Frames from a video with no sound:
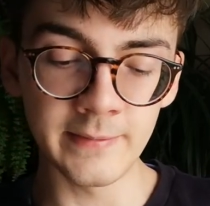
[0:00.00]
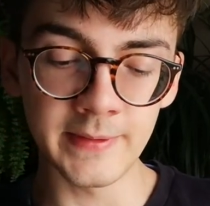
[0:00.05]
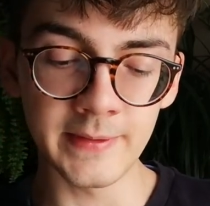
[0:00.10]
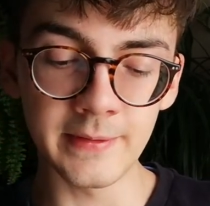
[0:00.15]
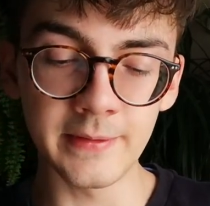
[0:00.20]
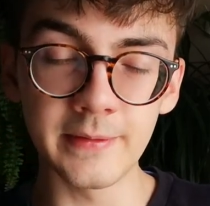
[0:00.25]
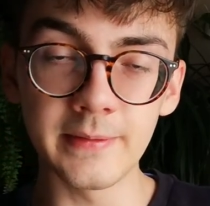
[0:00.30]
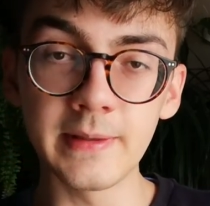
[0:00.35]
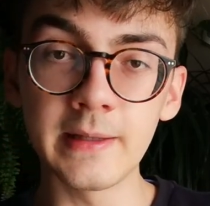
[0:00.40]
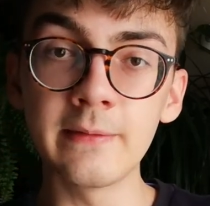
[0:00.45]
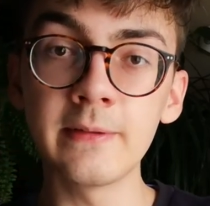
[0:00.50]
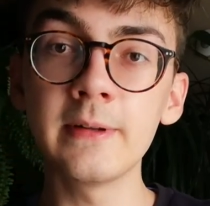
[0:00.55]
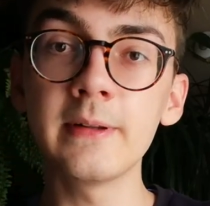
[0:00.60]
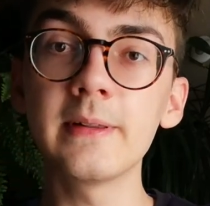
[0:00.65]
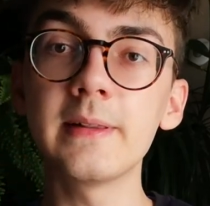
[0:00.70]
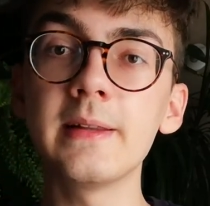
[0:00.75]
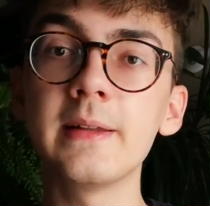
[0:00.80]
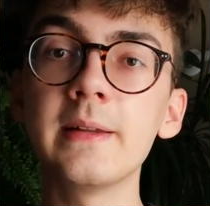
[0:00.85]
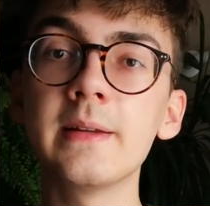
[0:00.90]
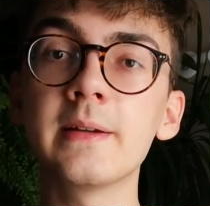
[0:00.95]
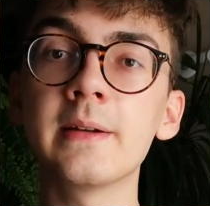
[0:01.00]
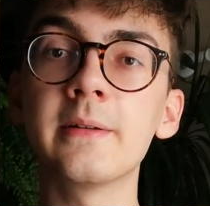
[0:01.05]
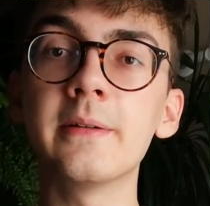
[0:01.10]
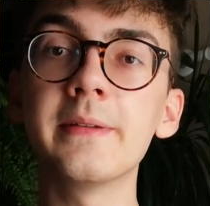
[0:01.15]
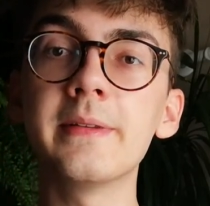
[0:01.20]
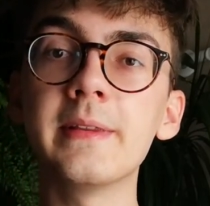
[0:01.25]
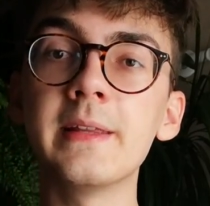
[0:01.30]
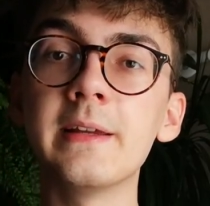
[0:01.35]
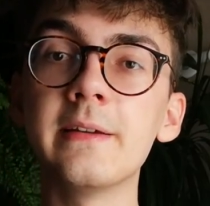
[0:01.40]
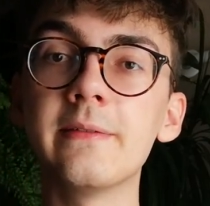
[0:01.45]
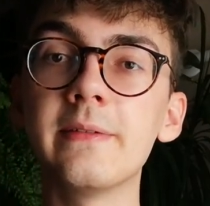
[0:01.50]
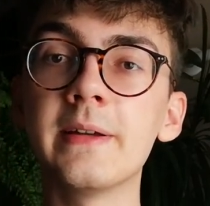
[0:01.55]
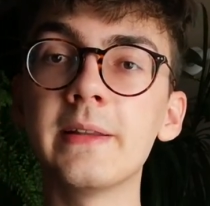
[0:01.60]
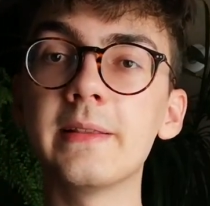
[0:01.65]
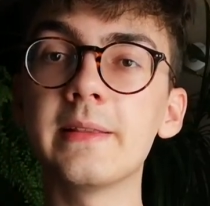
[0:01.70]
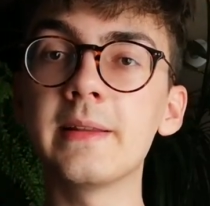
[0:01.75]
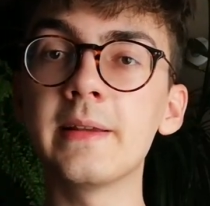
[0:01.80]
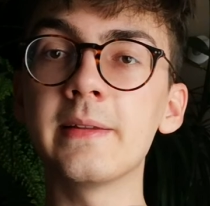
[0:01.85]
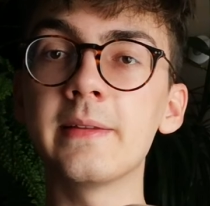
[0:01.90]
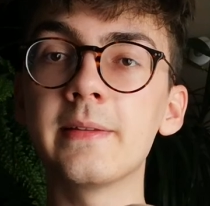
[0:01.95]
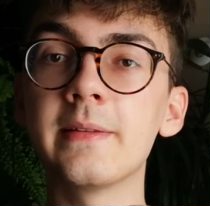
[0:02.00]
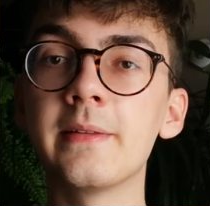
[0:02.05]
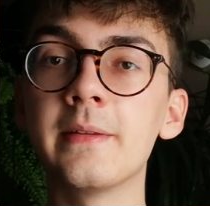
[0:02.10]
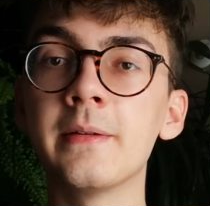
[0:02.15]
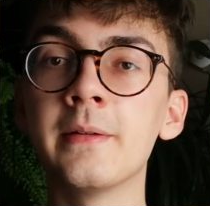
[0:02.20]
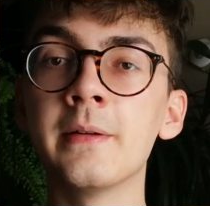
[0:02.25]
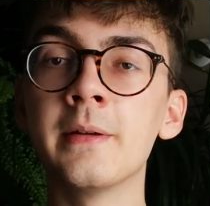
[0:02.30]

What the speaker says: so definitely go safe and test